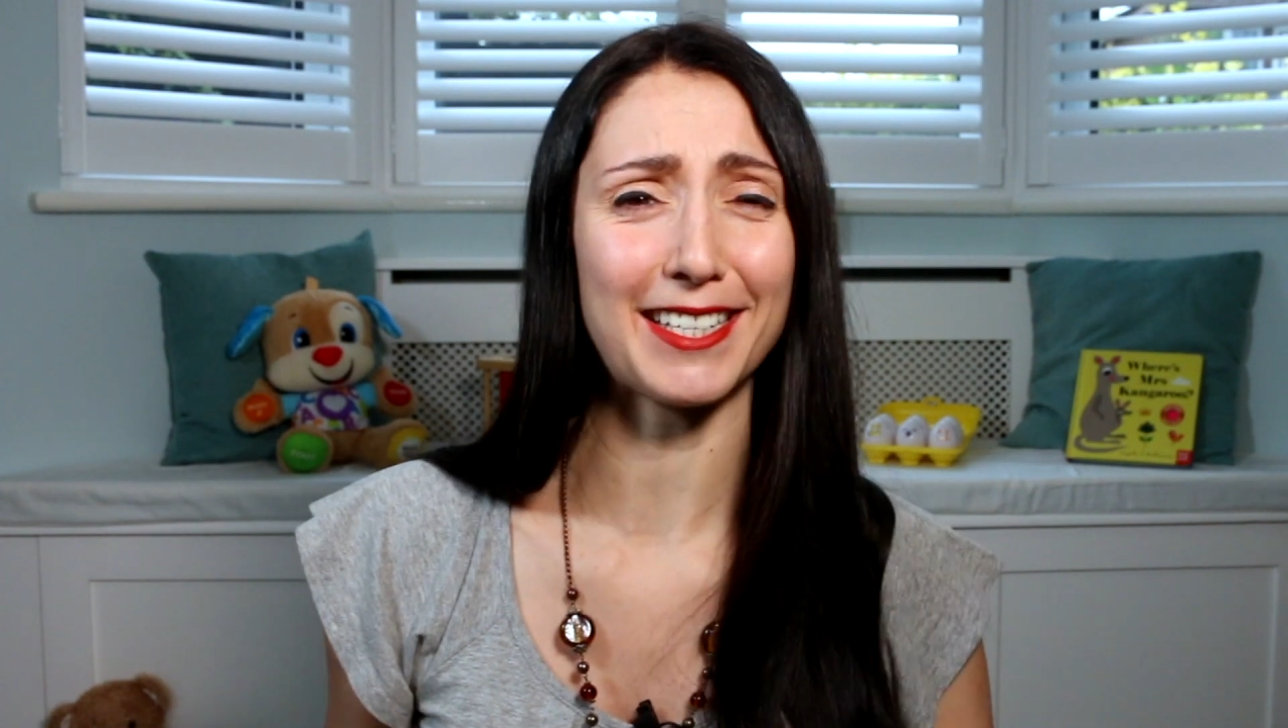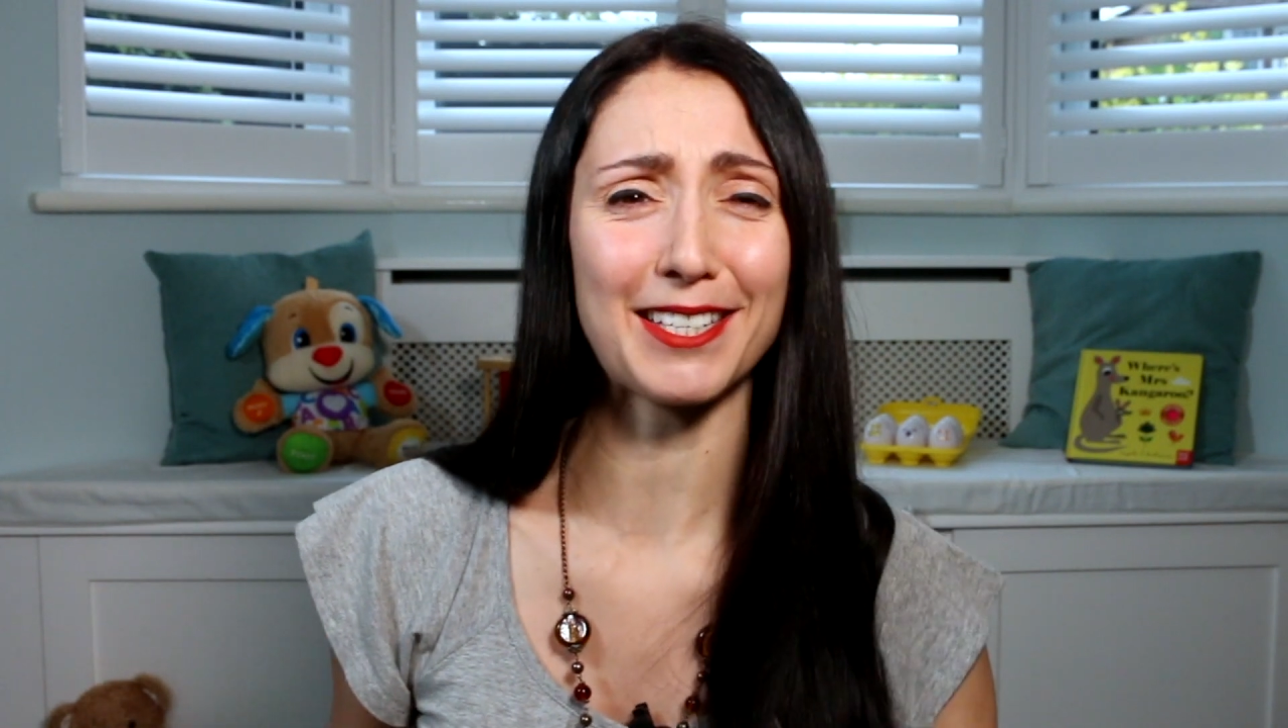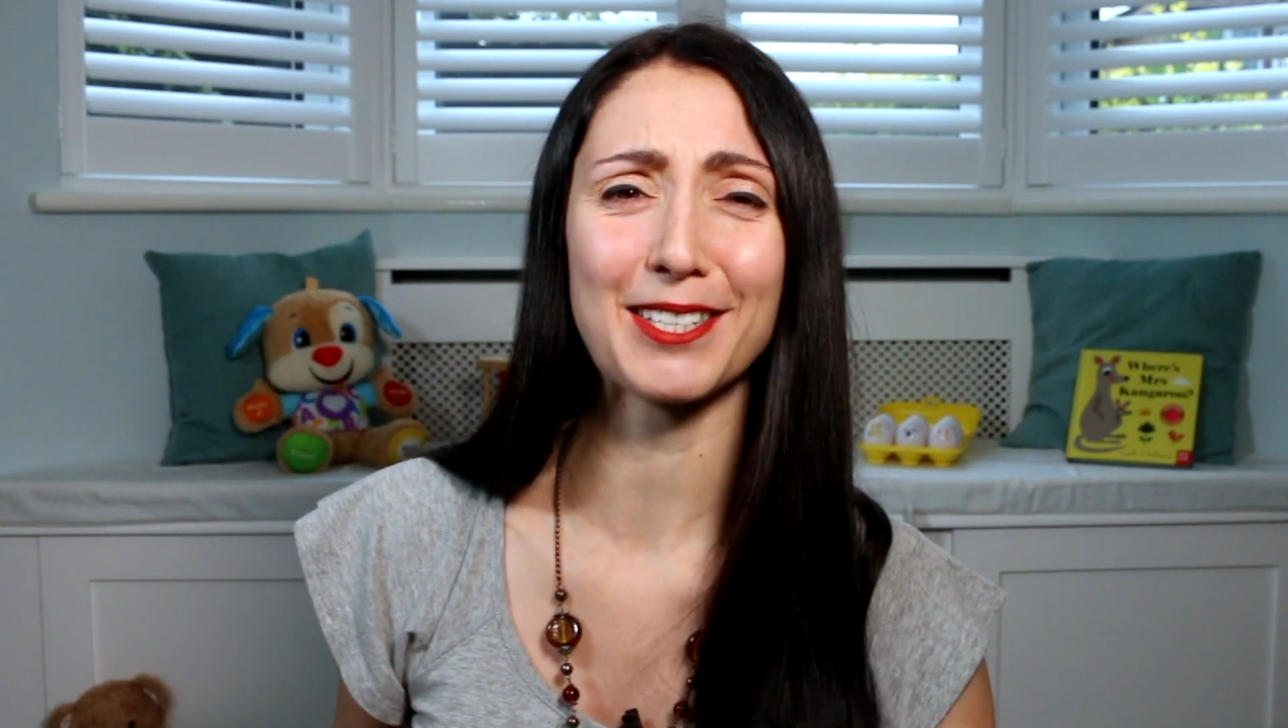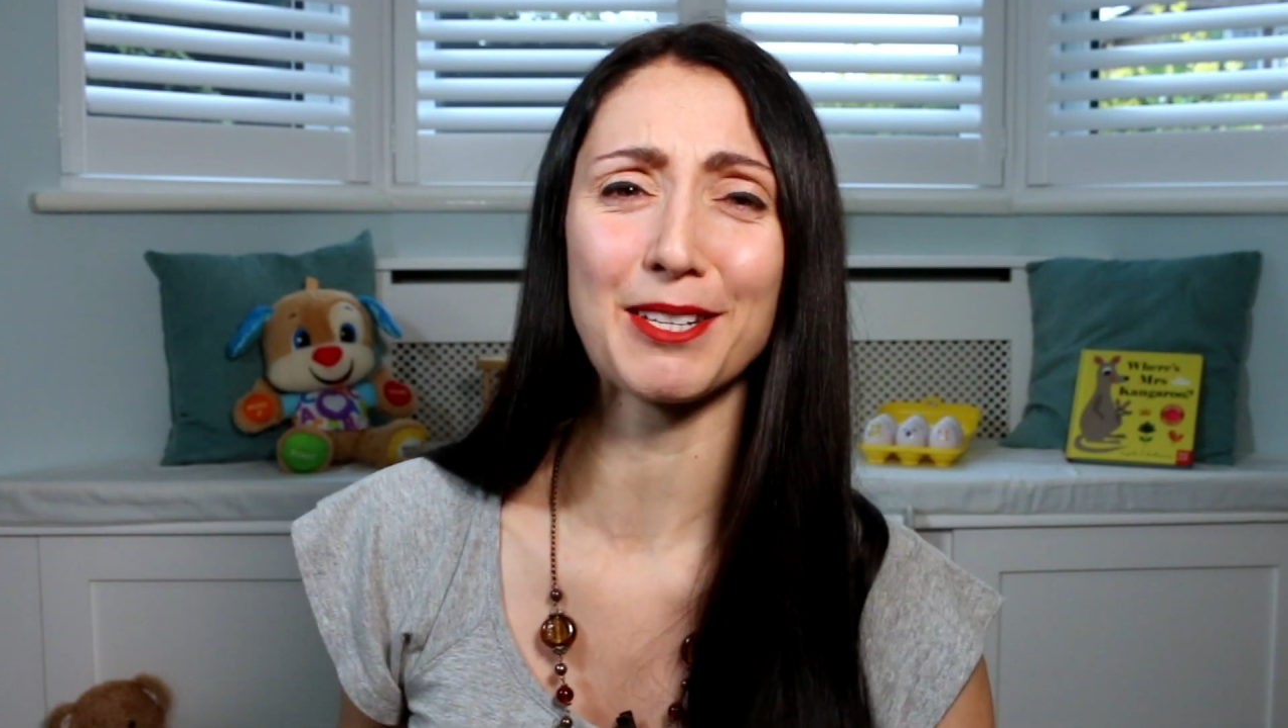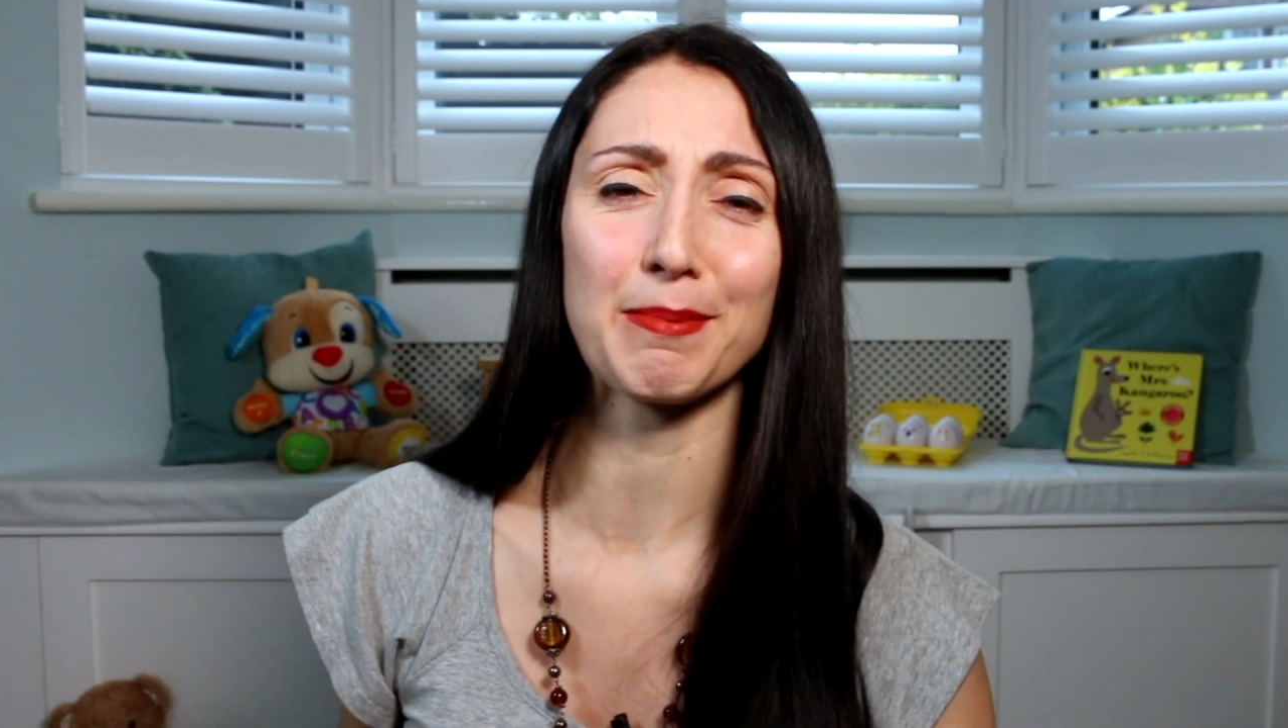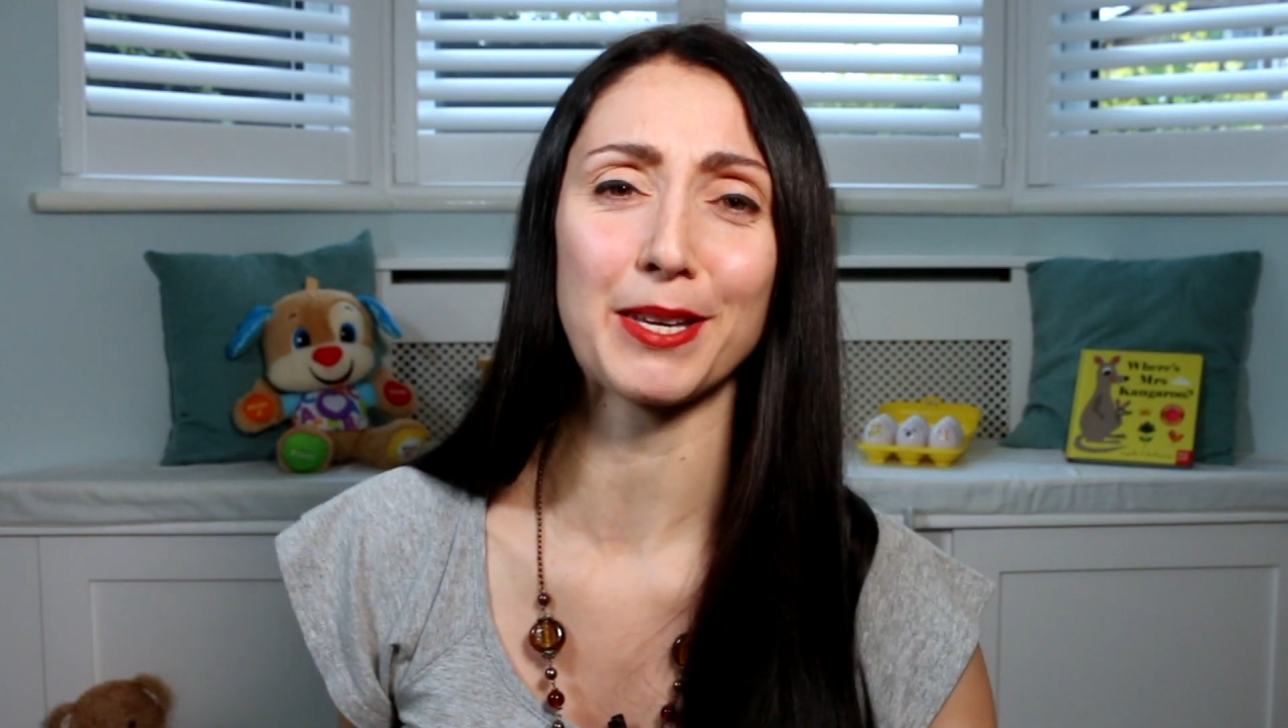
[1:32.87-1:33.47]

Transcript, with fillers: It's super